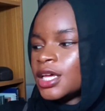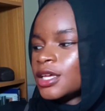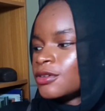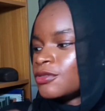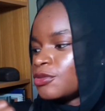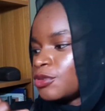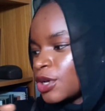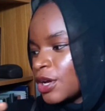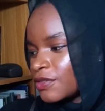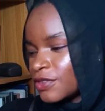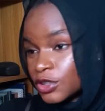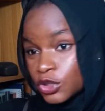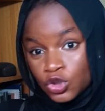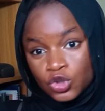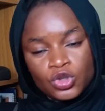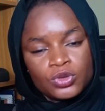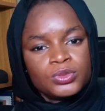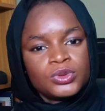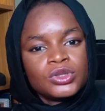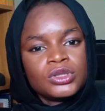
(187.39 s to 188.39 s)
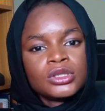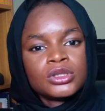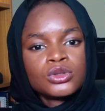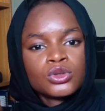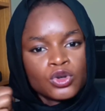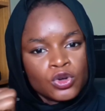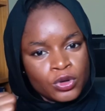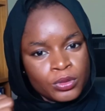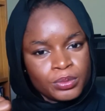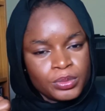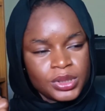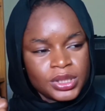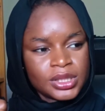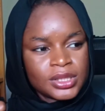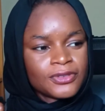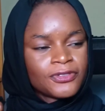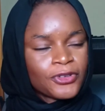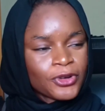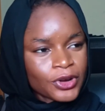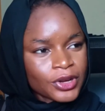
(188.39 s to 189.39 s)
If you have a job you need to
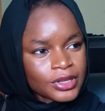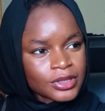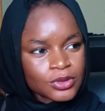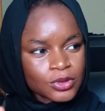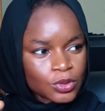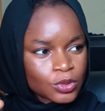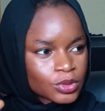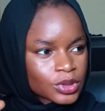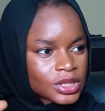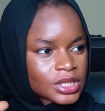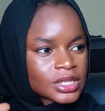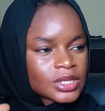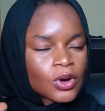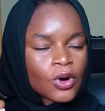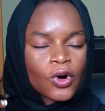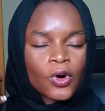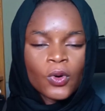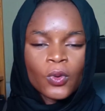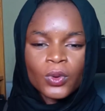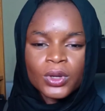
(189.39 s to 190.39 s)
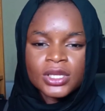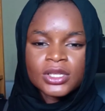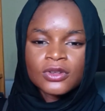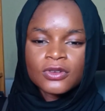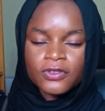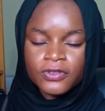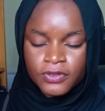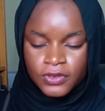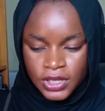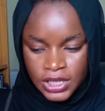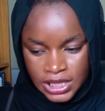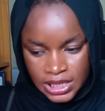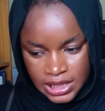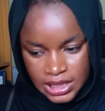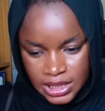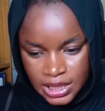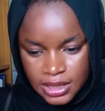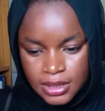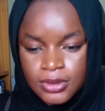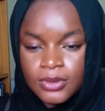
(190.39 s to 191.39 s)
complete, don't always
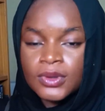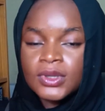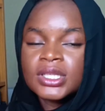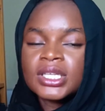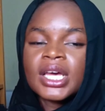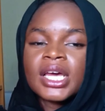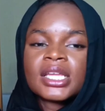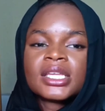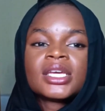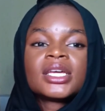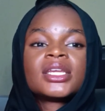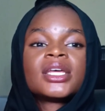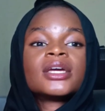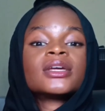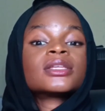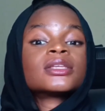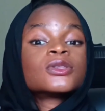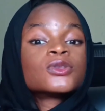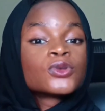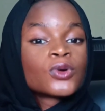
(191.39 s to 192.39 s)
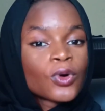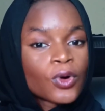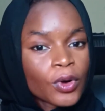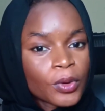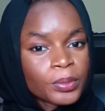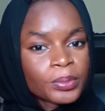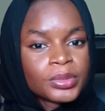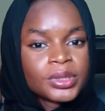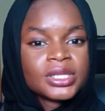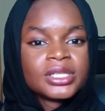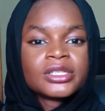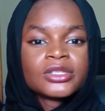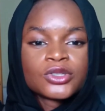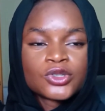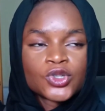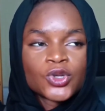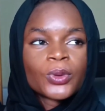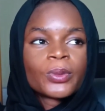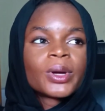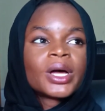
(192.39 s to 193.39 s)
fixate on the idea that you need to complete this
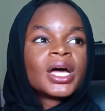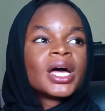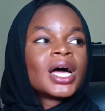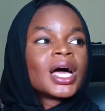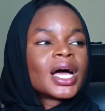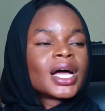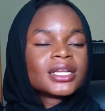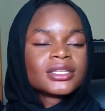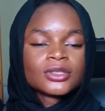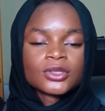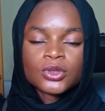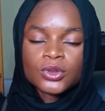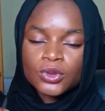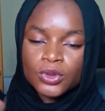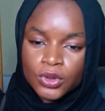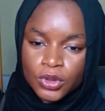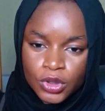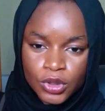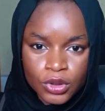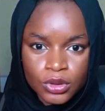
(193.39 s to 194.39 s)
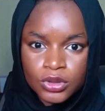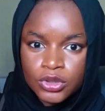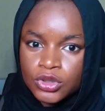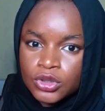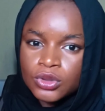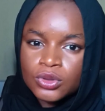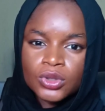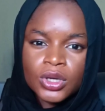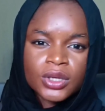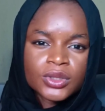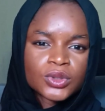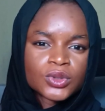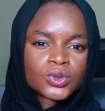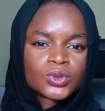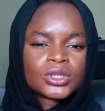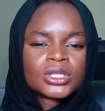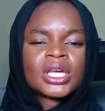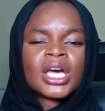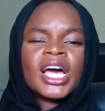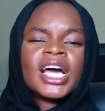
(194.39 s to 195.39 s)
job and it's so huge you don't know how to
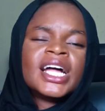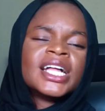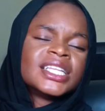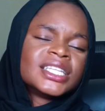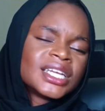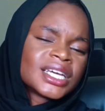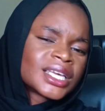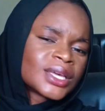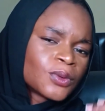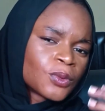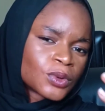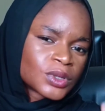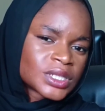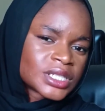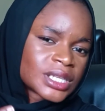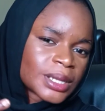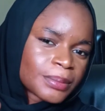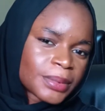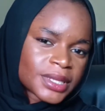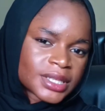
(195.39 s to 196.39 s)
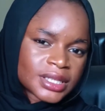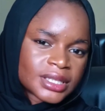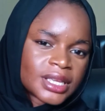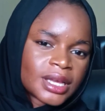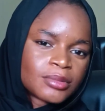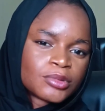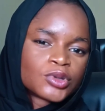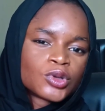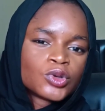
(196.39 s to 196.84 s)
do it. Take it one step at a time.